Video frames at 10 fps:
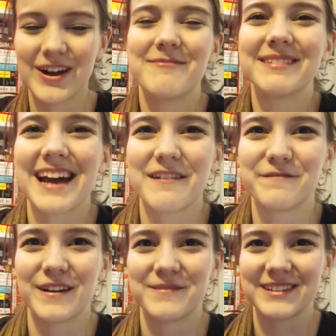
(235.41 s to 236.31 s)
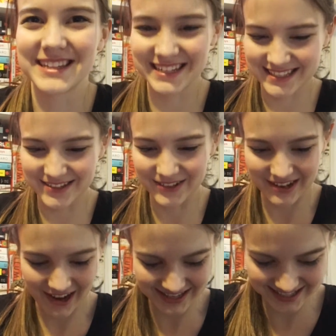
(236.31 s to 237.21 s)
I'm gonna have fun with this. Oh
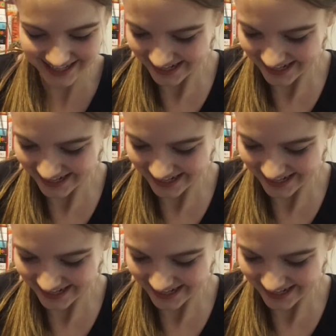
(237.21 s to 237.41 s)
gosh.